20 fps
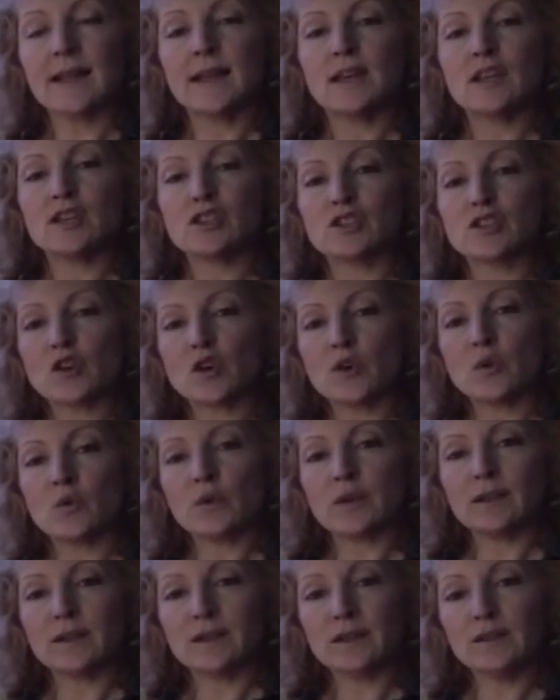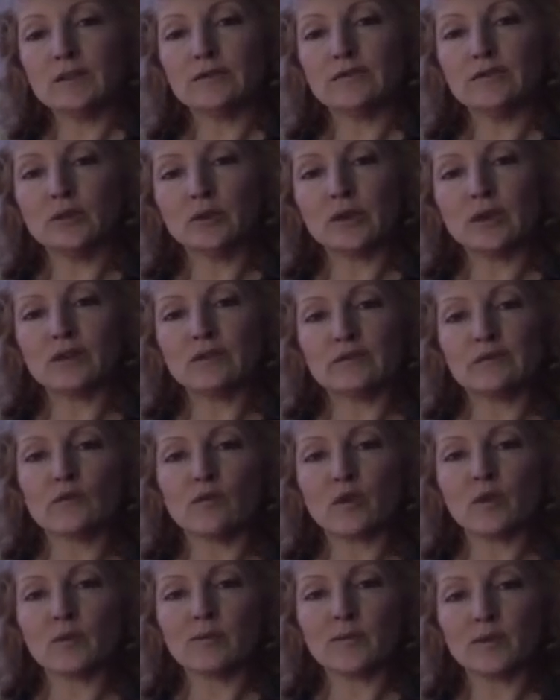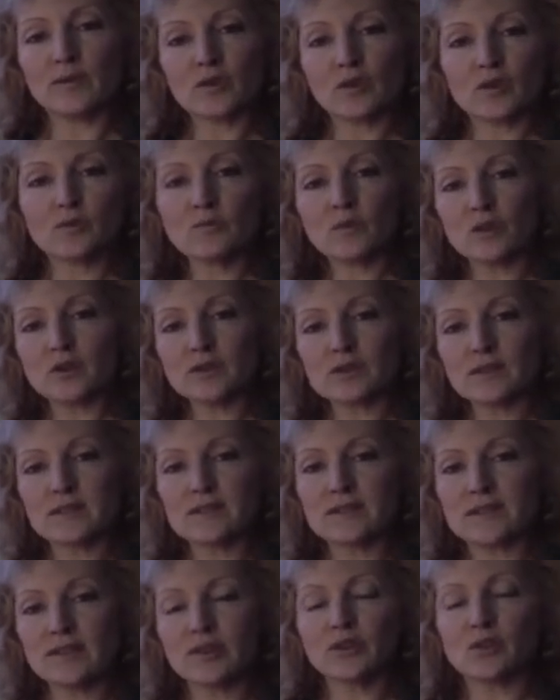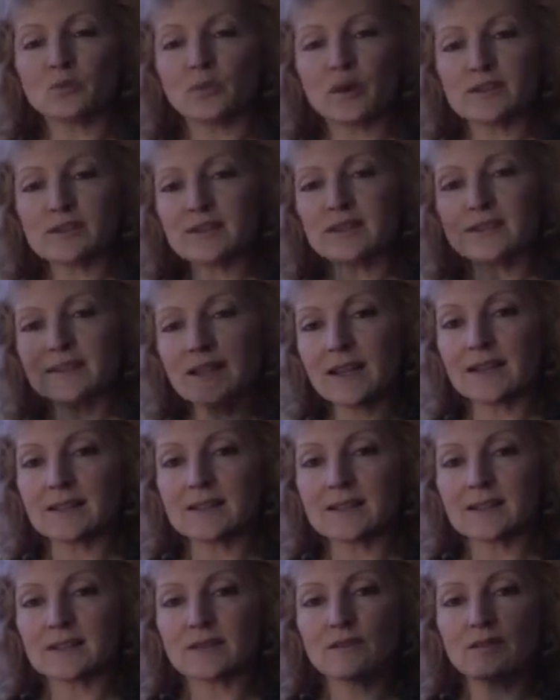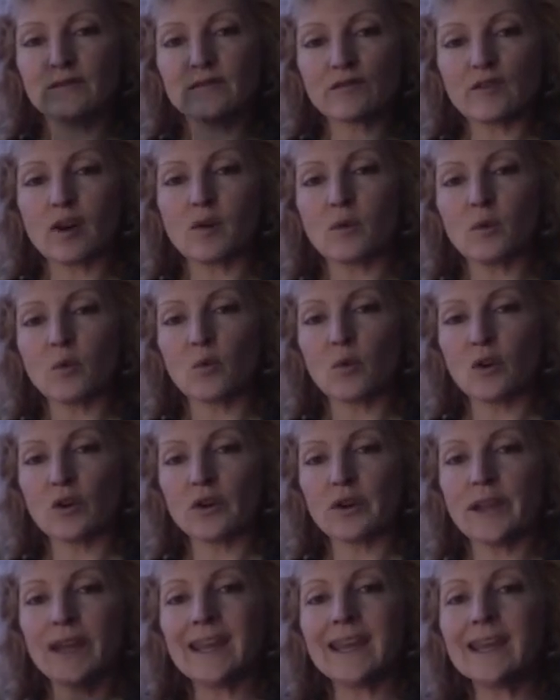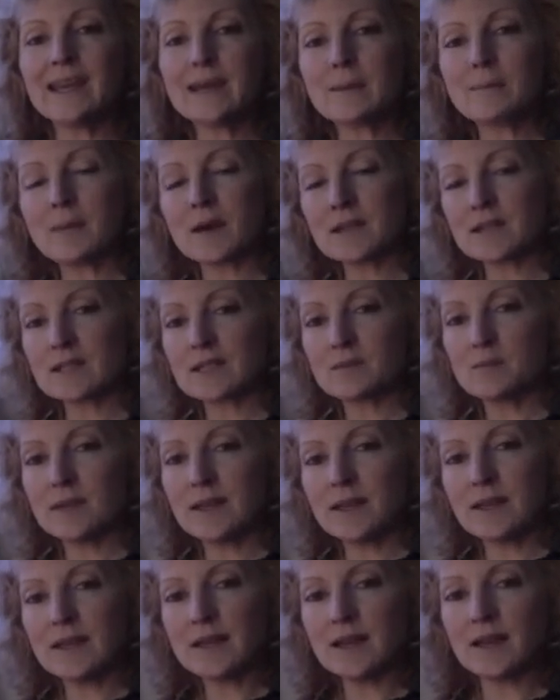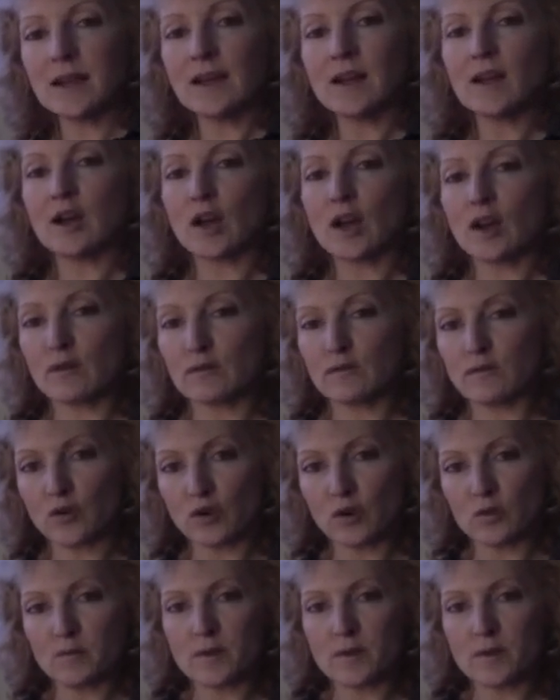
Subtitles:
So if you can form the third person singular present tense from a word, it must be a verb.